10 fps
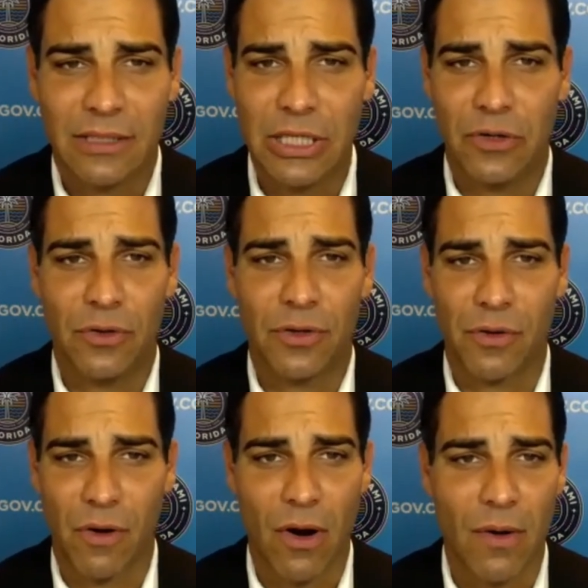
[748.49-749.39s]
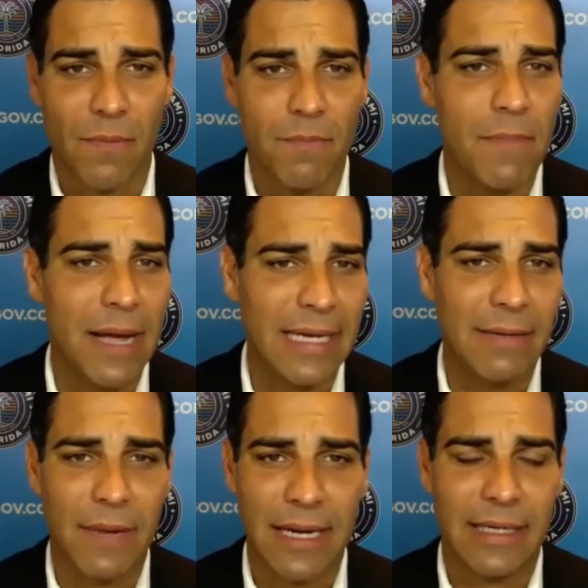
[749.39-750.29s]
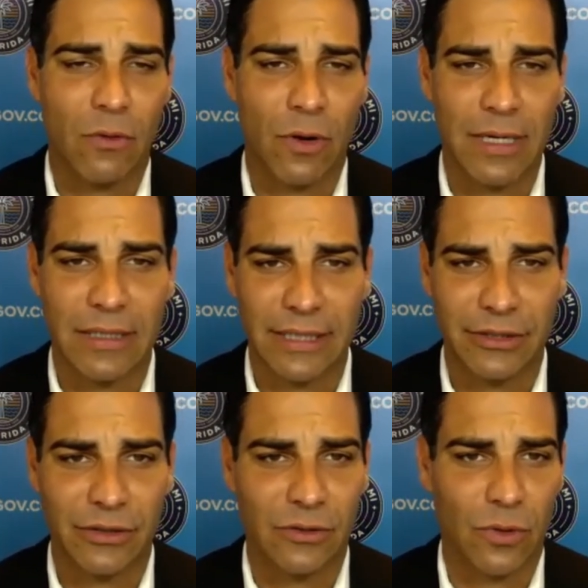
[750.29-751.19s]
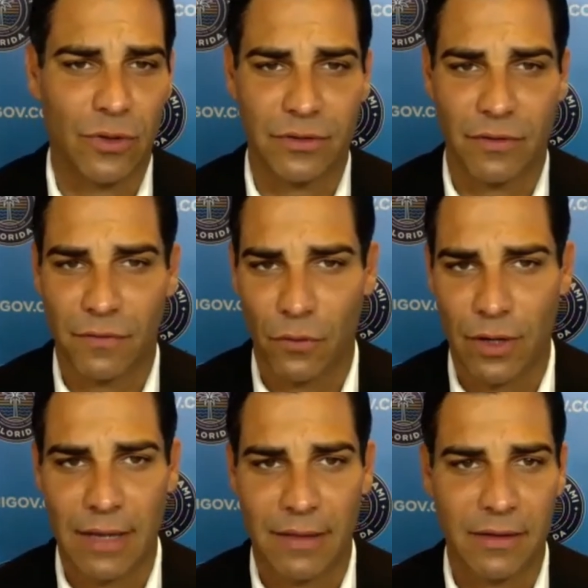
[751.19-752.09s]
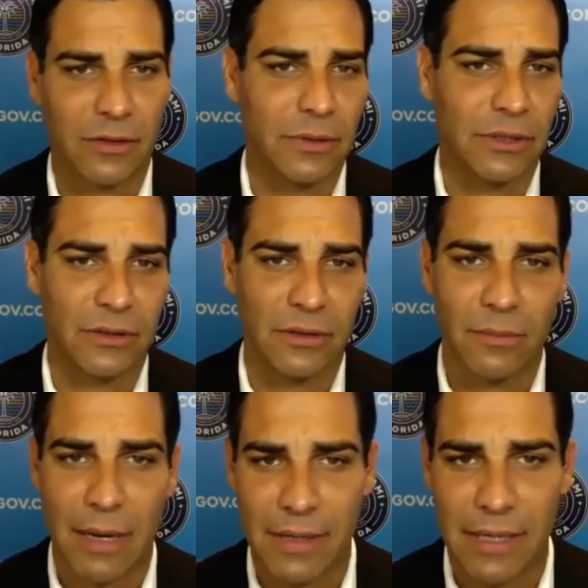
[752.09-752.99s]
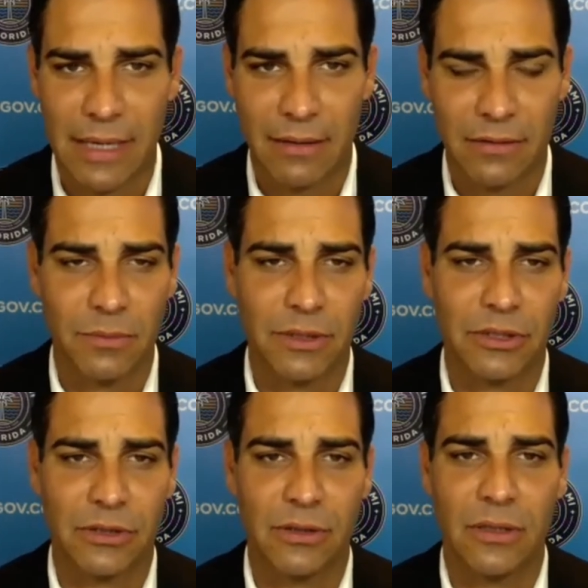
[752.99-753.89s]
There are many, many organizations, whether it's the Florida Ethics Commission, the Miami-Dade Ethics Commission.